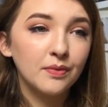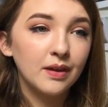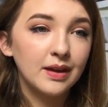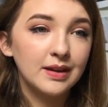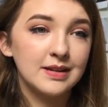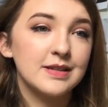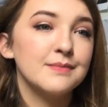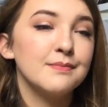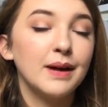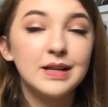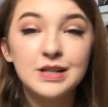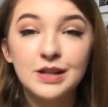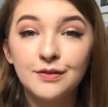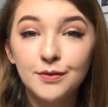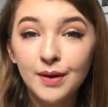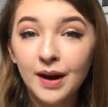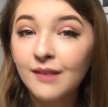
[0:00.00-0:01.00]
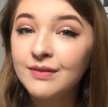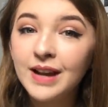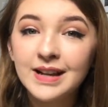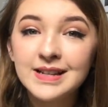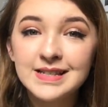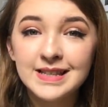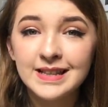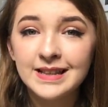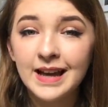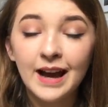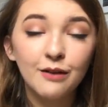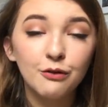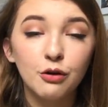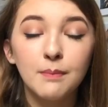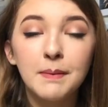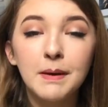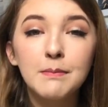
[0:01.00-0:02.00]
It doesn't matter if you have less than that
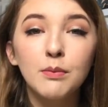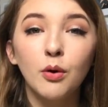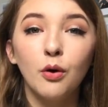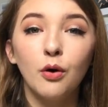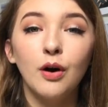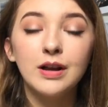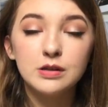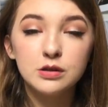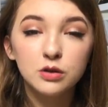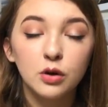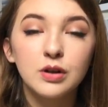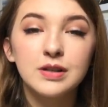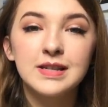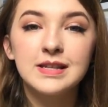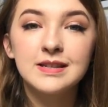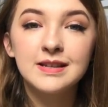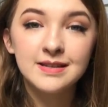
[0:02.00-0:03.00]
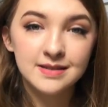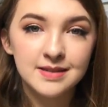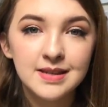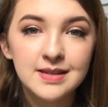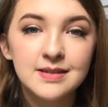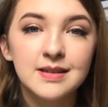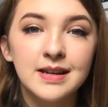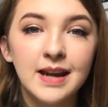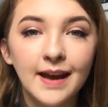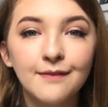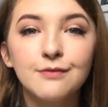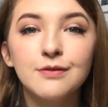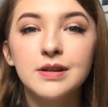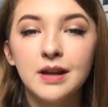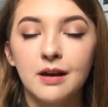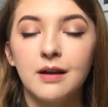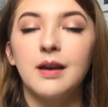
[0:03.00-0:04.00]
or a bit more, as long as it's consistent
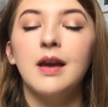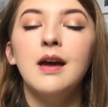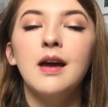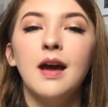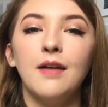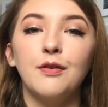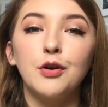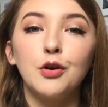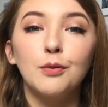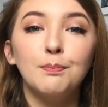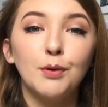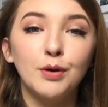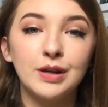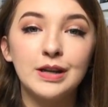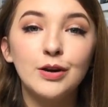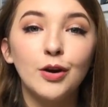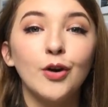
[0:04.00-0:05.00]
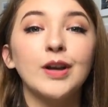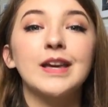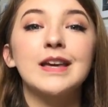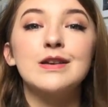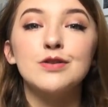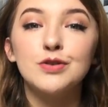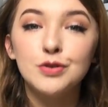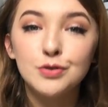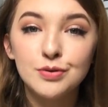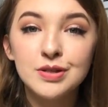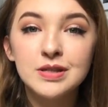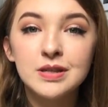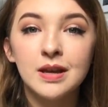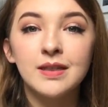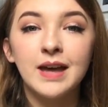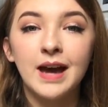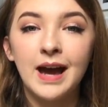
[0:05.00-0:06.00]
every night and that your body clock is used
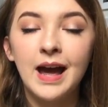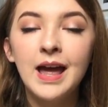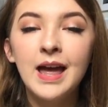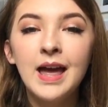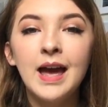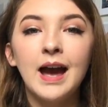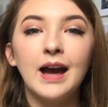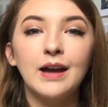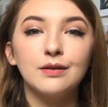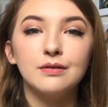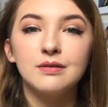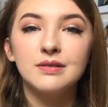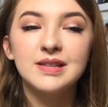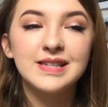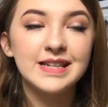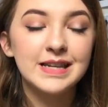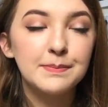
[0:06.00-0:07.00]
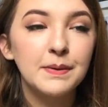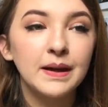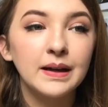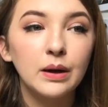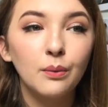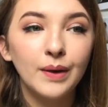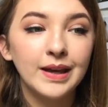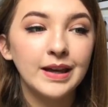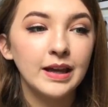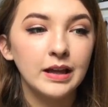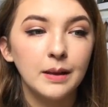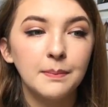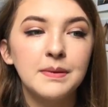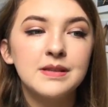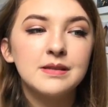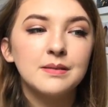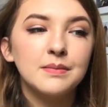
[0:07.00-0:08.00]
to that, and sleeping and waking
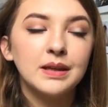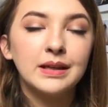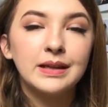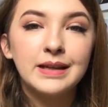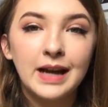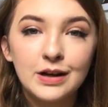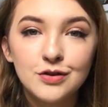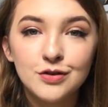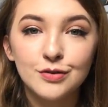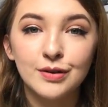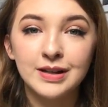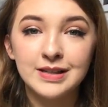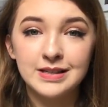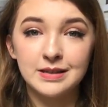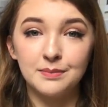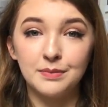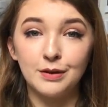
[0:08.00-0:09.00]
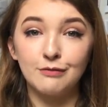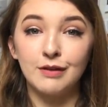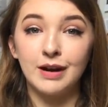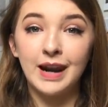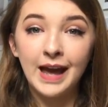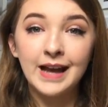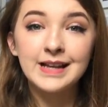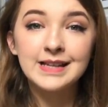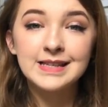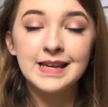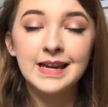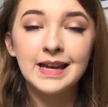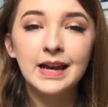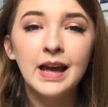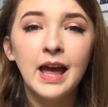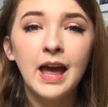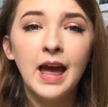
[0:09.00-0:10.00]
up is something natural and something
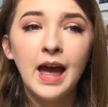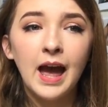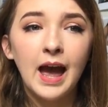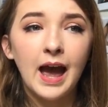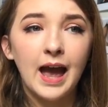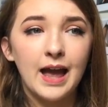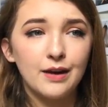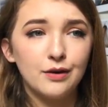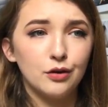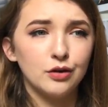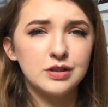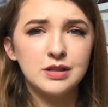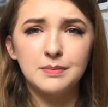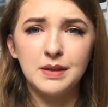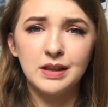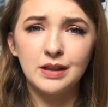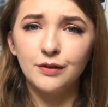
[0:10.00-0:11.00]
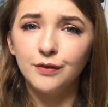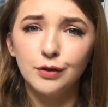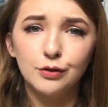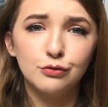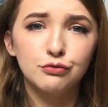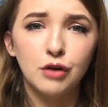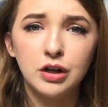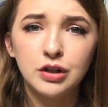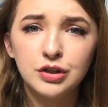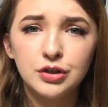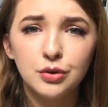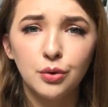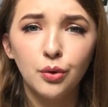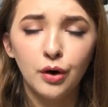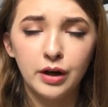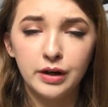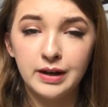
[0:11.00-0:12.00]
relaxing and not something that feels rushed
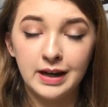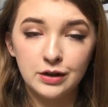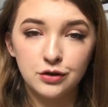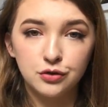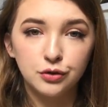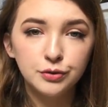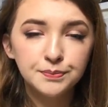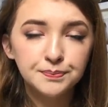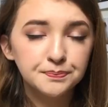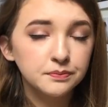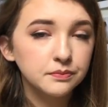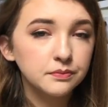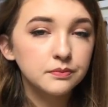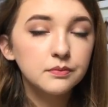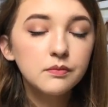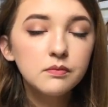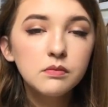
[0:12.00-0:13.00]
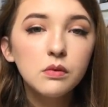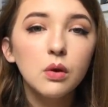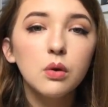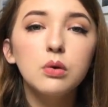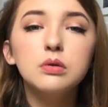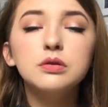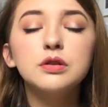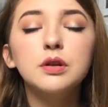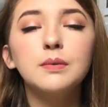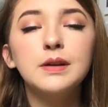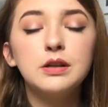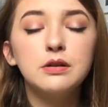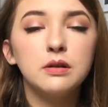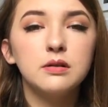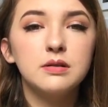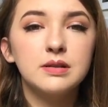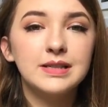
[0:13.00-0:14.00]
or unnatural. Also, when
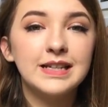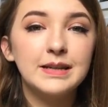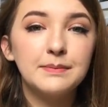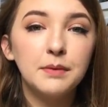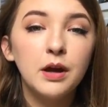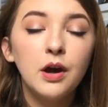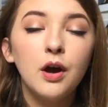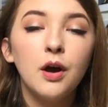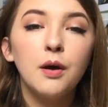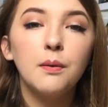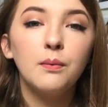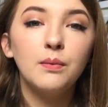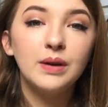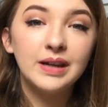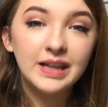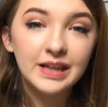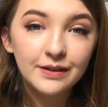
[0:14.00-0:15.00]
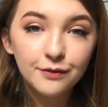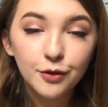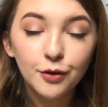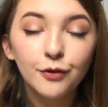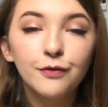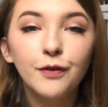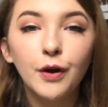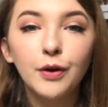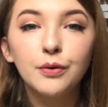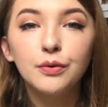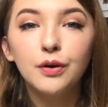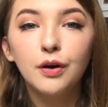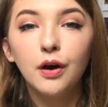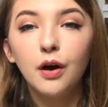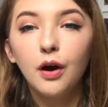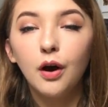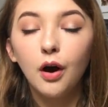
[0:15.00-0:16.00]
you go to sleep, leave your phone
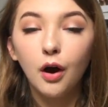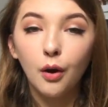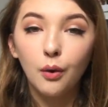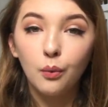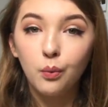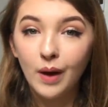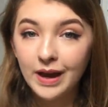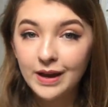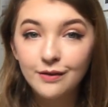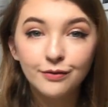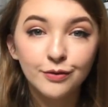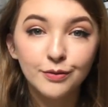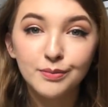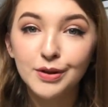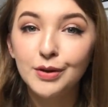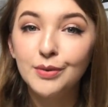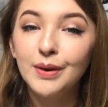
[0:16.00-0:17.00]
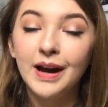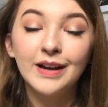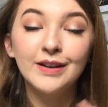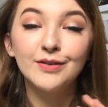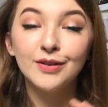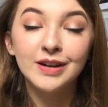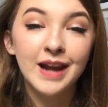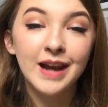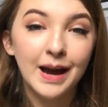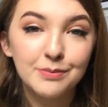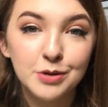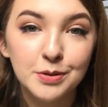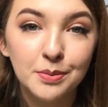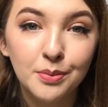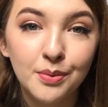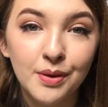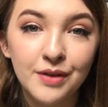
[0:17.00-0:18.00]
away from you and your
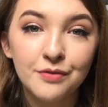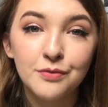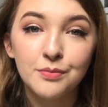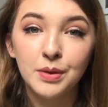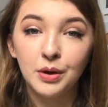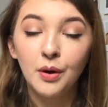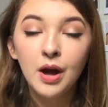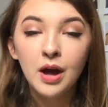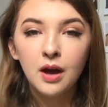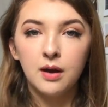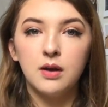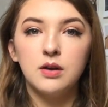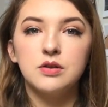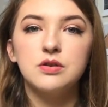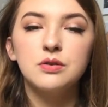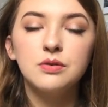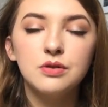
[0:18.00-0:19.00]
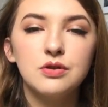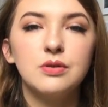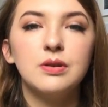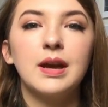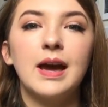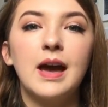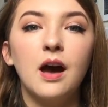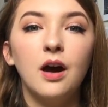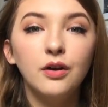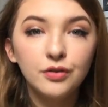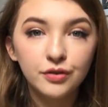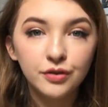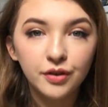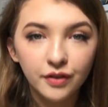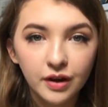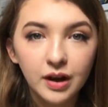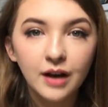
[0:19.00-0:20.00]
laptop away from you. As soon as you get
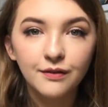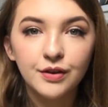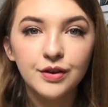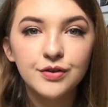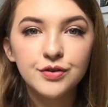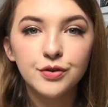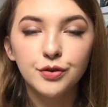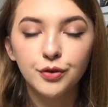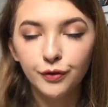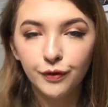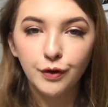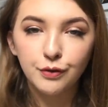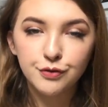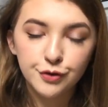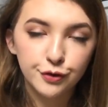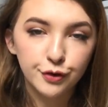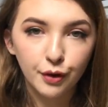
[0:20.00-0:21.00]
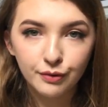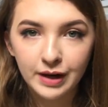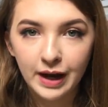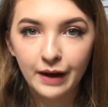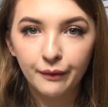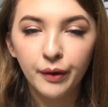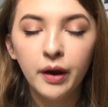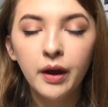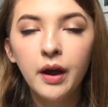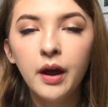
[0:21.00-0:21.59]
under the covers, your phone should go down.